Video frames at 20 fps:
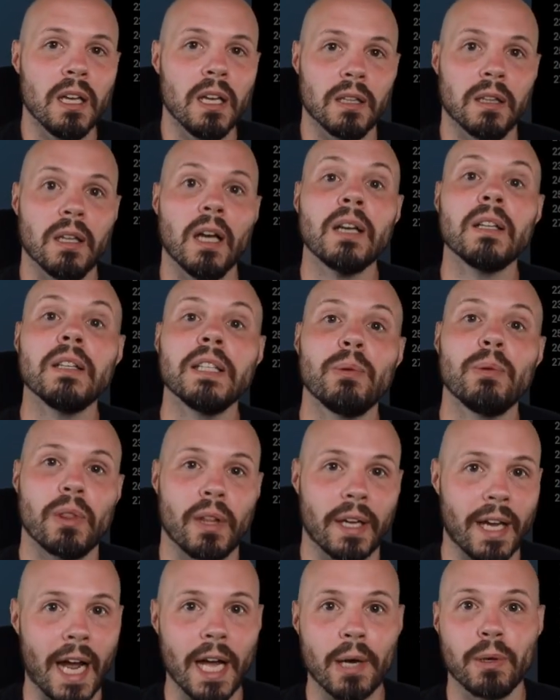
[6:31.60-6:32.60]
Luckily with
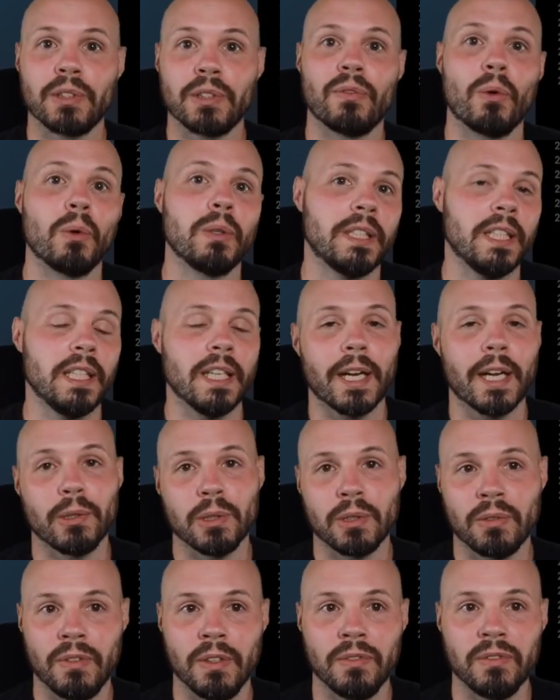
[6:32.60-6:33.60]
like iOS 14,
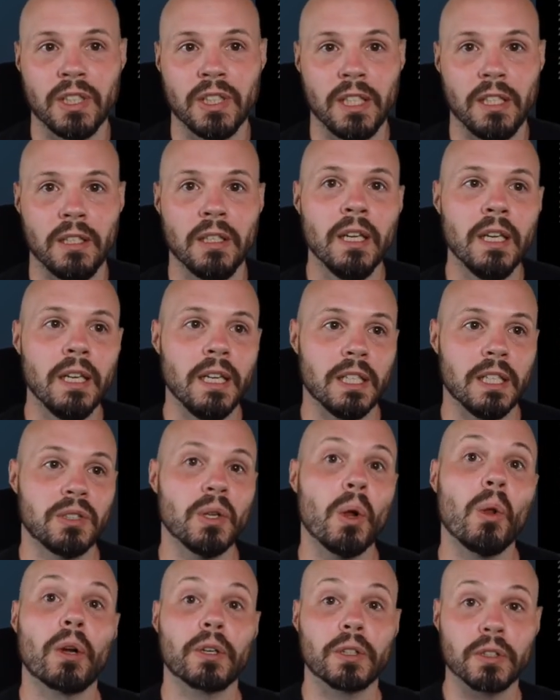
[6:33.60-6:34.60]
iOS 15, it's
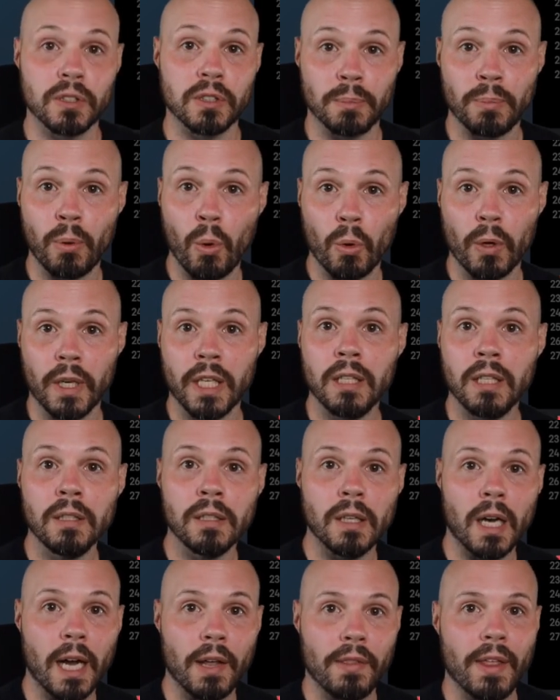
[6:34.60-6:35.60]
no longer supporting
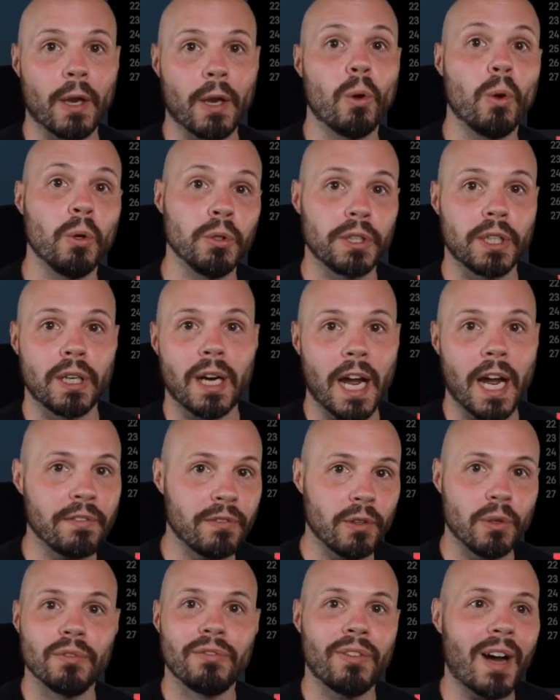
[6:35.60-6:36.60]
that older
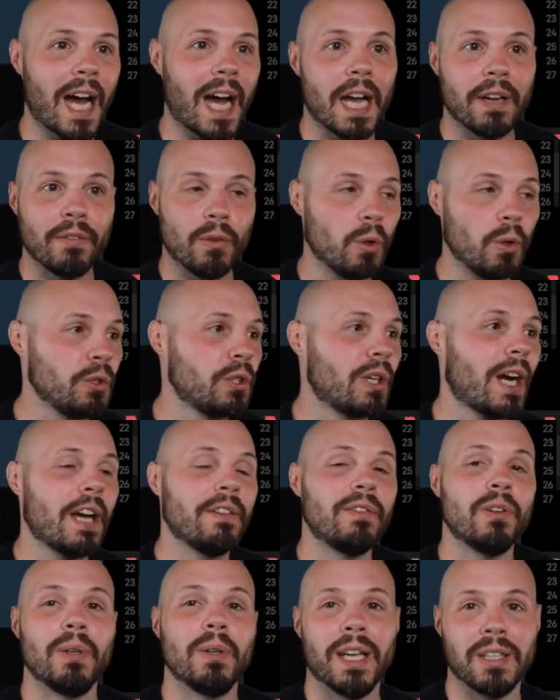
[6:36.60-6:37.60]
iPhone 5, older
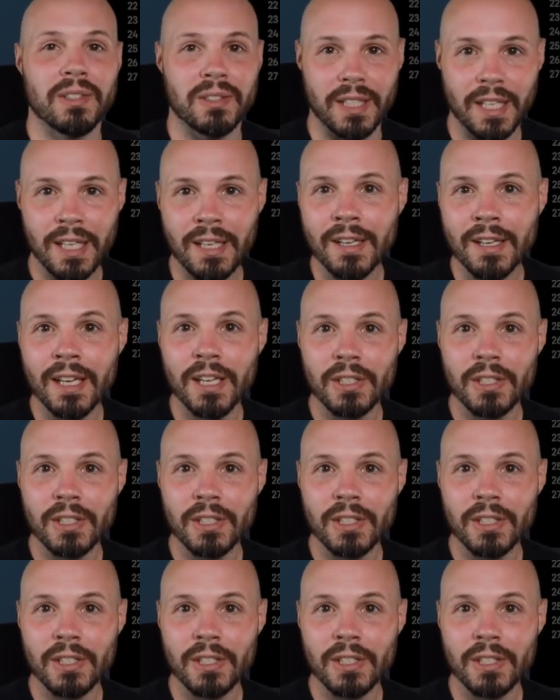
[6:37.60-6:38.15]
iPhone SE.